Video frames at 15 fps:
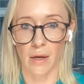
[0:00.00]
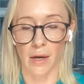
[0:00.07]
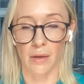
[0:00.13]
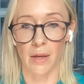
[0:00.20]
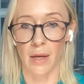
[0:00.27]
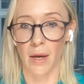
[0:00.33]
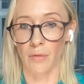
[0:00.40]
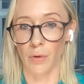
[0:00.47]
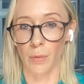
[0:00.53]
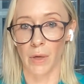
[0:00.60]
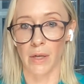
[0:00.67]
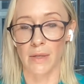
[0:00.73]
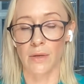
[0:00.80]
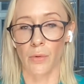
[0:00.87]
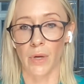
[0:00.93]
I think
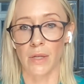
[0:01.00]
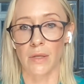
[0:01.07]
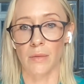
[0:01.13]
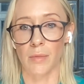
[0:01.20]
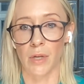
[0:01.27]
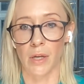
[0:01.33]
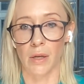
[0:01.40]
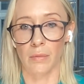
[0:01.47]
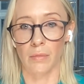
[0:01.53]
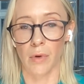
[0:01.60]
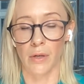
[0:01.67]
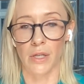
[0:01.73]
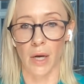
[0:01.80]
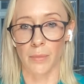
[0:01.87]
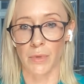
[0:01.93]
everyone is going to be
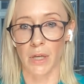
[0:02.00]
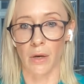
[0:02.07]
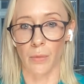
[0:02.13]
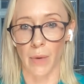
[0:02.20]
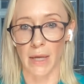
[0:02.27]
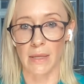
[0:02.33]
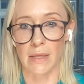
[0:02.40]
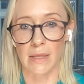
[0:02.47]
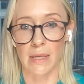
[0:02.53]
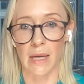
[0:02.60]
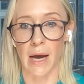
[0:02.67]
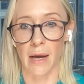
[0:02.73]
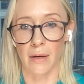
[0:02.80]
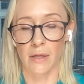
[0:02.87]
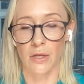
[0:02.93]
adopting a wait and see
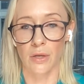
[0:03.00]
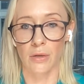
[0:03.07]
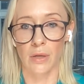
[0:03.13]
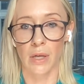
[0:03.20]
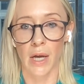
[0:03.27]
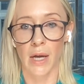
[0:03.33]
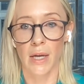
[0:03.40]
attitude